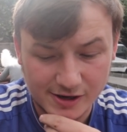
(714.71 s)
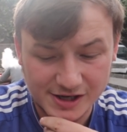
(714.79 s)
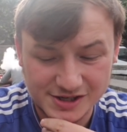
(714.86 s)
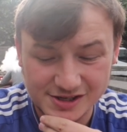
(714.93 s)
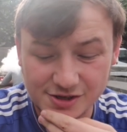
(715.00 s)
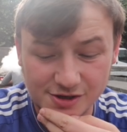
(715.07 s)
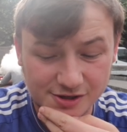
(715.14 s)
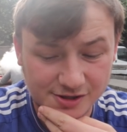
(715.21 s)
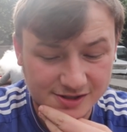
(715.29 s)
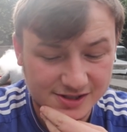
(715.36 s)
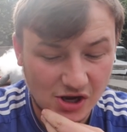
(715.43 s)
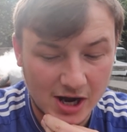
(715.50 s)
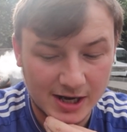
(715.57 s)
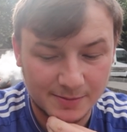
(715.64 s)
Croatia's got a good
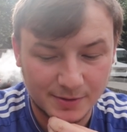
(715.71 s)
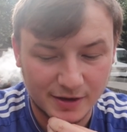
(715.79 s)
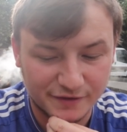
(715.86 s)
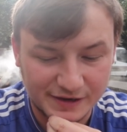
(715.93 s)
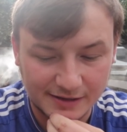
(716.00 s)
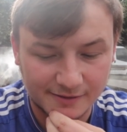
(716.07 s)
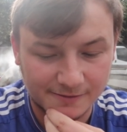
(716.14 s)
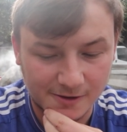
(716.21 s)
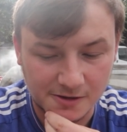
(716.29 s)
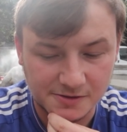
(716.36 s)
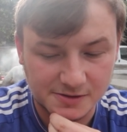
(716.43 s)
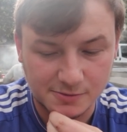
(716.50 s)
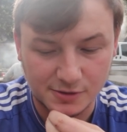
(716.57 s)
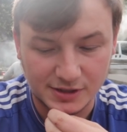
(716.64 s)
side, but I think the
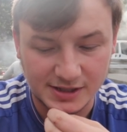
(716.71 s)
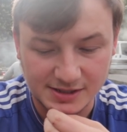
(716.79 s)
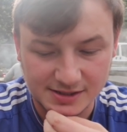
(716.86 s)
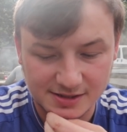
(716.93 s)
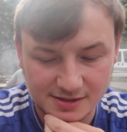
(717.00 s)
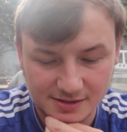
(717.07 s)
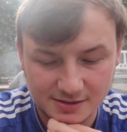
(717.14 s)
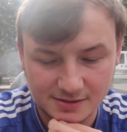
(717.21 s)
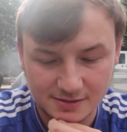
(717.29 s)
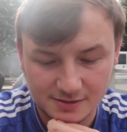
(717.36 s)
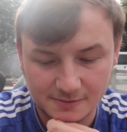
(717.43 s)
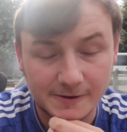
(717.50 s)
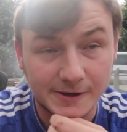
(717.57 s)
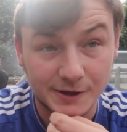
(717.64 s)
France squad is...
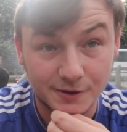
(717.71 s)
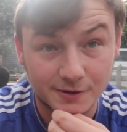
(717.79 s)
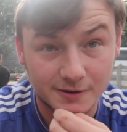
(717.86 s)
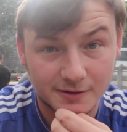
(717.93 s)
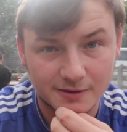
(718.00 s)
very good.